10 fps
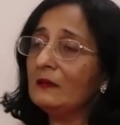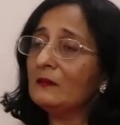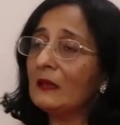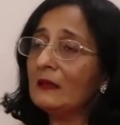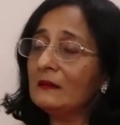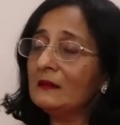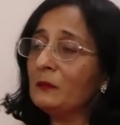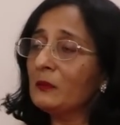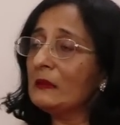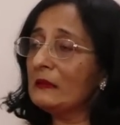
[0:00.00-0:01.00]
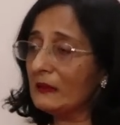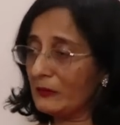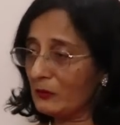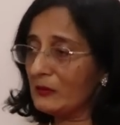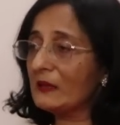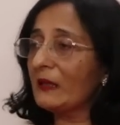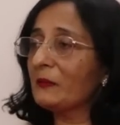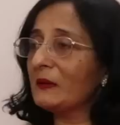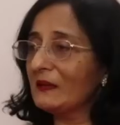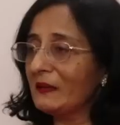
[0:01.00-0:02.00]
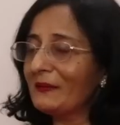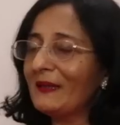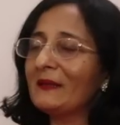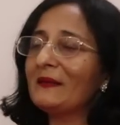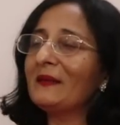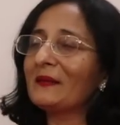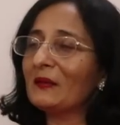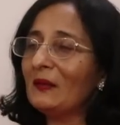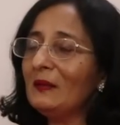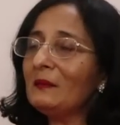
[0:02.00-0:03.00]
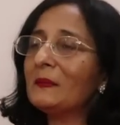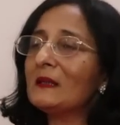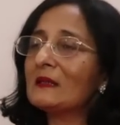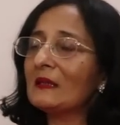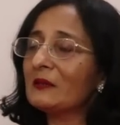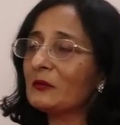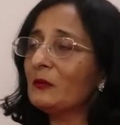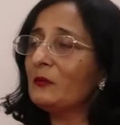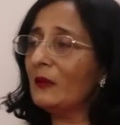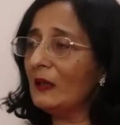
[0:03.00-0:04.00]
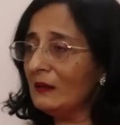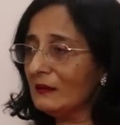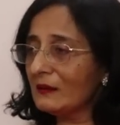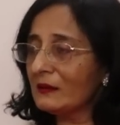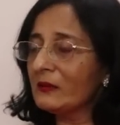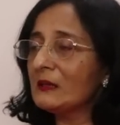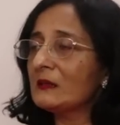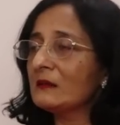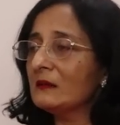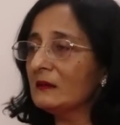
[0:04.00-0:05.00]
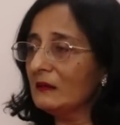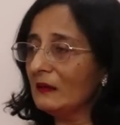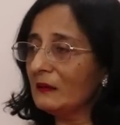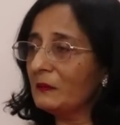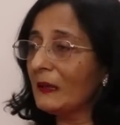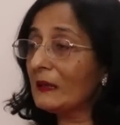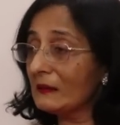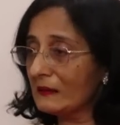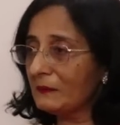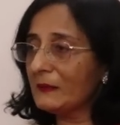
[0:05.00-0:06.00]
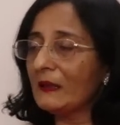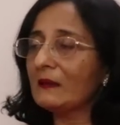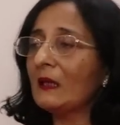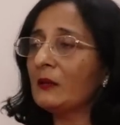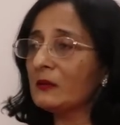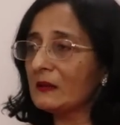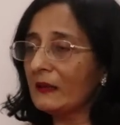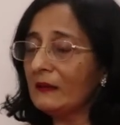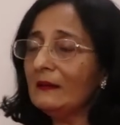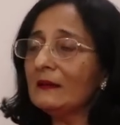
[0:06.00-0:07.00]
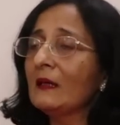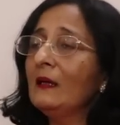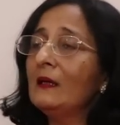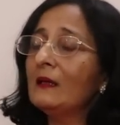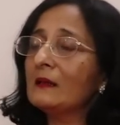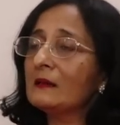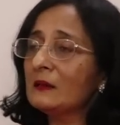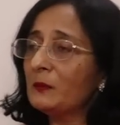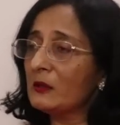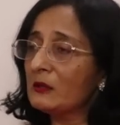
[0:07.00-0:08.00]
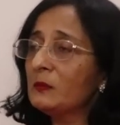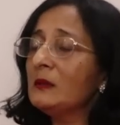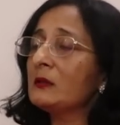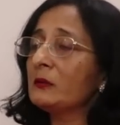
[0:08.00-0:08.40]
That is up to India to decide whether they will agree or not. But so far, the regional mechanism that now stands, it is possible